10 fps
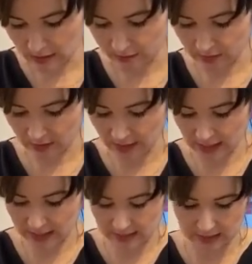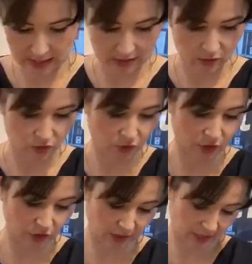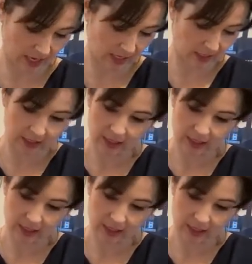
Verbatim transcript: so the Edie and Georgia dress hack.